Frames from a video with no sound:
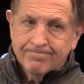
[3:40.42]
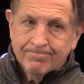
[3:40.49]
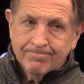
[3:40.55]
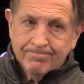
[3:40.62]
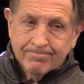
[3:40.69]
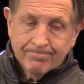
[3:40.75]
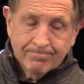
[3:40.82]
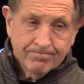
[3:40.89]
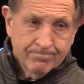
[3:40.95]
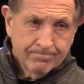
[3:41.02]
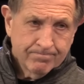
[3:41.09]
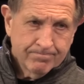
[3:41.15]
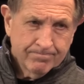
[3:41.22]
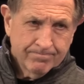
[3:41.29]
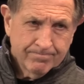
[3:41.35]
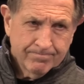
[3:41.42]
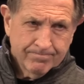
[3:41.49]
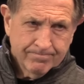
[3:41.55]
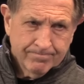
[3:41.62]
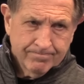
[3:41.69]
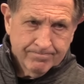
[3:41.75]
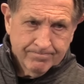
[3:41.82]
are uh, receptive
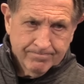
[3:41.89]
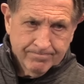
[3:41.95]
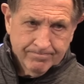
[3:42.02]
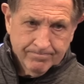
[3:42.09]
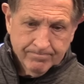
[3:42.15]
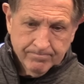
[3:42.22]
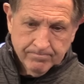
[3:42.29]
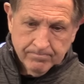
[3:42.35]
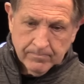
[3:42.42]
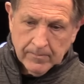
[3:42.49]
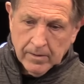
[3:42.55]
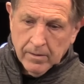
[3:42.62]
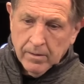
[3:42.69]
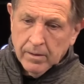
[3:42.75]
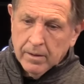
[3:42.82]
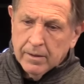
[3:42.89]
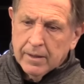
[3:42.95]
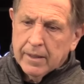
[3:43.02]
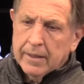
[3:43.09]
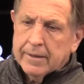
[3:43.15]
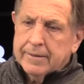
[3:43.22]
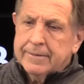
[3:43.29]
to coaching?
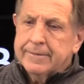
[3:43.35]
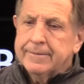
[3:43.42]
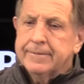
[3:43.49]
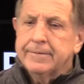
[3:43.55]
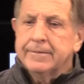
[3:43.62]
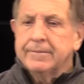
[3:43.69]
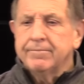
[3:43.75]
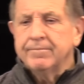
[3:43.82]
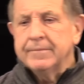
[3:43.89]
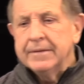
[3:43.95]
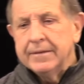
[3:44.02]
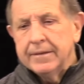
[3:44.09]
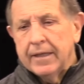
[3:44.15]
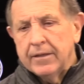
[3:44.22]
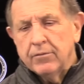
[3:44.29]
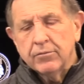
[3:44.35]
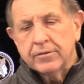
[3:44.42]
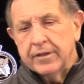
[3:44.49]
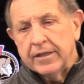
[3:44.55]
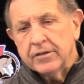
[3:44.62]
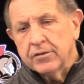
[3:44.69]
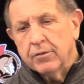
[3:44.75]
Uh, I don't
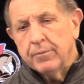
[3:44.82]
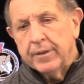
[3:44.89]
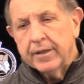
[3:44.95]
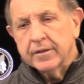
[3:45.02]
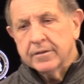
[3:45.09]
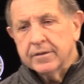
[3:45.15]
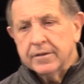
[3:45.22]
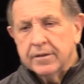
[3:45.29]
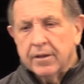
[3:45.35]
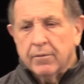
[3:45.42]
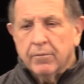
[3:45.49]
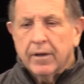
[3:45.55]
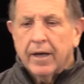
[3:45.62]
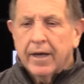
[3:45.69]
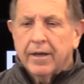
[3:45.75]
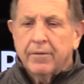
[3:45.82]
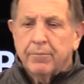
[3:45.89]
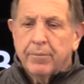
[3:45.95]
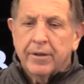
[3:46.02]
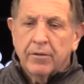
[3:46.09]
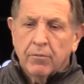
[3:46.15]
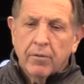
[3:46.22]
think so because, you know, I
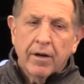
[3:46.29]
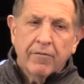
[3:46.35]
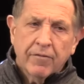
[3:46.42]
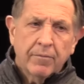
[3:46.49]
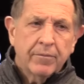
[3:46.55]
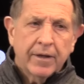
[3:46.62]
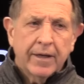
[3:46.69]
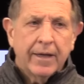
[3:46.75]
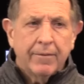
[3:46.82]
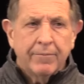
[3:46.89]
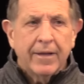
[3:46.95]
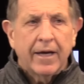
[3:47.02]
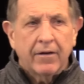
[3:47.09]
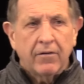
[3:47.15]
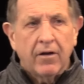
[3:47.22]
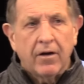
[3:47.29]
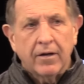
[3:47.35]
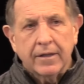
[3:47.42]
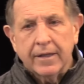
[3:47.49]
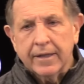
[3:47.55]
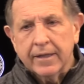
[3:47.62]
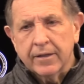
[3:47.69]
hadn't been away from the game that
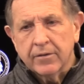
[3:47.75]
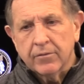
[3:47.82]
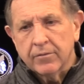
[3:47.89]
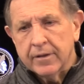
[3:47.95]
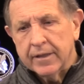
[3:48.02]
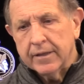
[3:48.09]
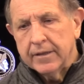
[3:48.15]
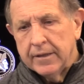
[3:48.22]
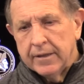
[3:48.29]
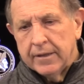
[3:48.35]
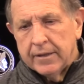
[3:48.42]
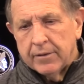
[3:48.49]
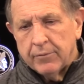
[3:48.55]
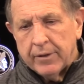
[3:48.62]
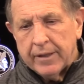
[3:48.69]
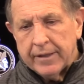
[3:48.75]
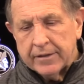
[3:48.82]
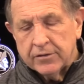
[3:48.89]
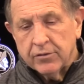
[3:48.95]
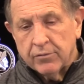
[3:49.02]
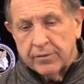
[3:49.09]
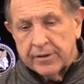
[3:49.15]
long. Like, you know, like really
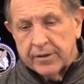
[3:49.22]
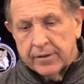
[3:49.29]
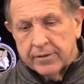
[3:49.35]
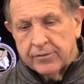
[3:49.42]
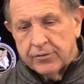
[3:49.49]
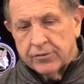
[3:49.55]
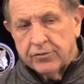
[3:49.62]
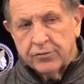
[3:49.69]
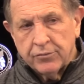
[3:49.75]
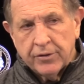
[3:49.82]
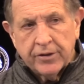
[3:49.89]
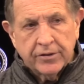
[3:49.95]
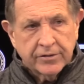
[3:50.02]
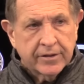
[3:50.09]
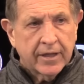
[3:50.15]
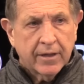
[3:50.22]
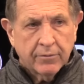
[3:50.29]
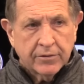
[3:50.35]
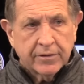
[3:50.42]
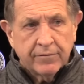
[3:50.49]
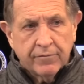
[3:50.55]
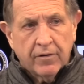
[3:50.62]
it's only the two years that I
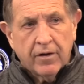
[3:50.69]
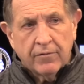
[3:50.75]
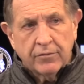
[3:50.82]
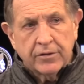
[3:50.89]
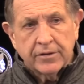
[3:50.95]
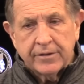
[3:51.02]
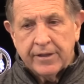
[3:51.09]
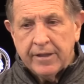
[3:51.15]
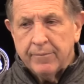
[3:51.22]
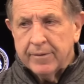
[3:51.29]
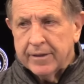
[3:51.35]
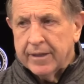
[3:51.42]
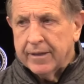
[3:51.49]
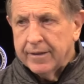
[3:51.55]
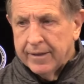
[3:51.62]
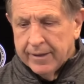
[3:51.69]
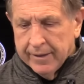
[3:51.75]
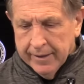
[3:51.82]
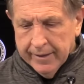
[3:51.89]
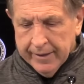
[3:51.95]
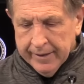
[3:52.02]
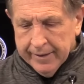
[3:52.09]
was involved with the team. And then
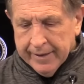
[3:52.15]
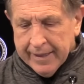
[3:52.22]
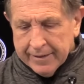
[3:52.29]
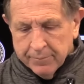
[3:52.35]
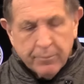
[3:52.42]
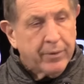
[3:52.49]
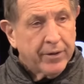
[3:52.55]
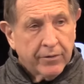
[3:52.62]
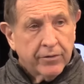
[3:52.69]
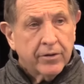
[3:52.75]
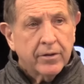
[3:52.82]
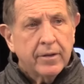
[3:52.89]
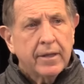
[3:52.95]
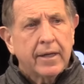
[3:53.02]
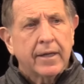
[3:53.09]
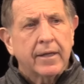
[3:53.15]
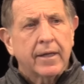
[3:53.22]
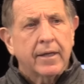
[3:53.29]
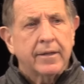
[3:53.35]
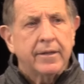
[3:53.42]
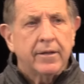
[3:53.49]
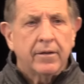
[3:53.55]
in that period,
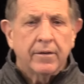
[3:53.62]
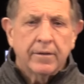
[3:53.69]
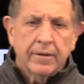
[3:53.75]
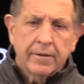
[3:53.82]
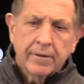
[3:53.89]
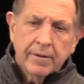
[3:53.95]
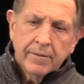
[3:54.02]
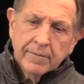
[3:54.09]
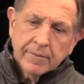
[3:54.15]
I, I did a